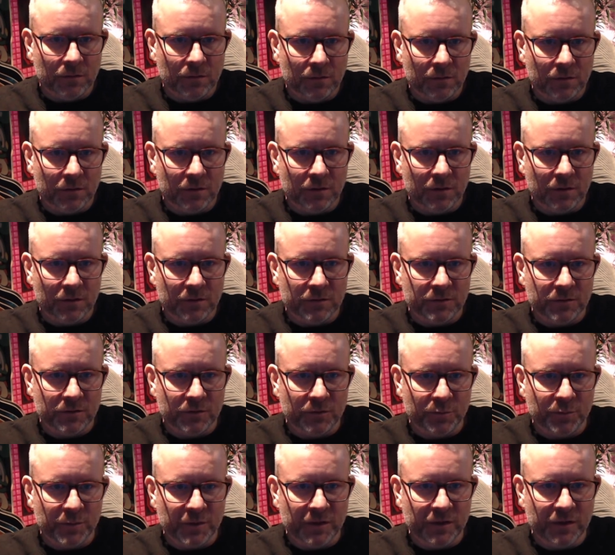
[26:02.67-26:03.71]

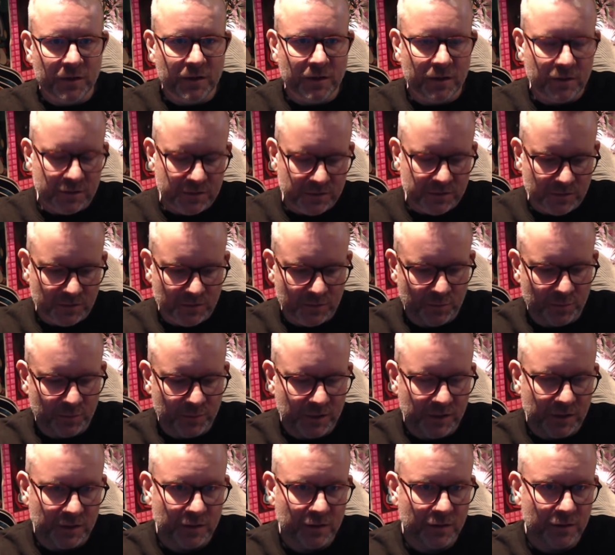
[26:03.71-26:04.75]
Shouldn't be there, shouldn't
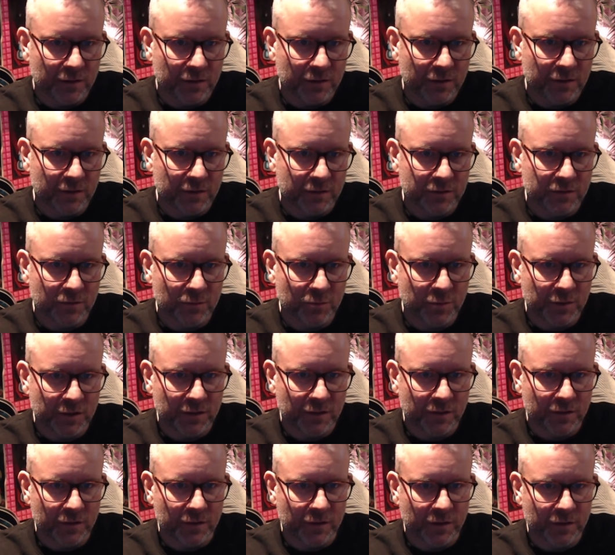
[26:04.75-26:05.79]
be, it should be
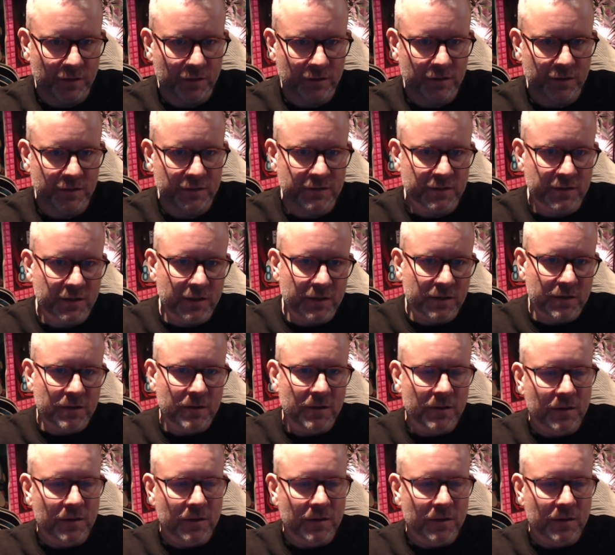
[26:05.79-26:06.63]
there instead.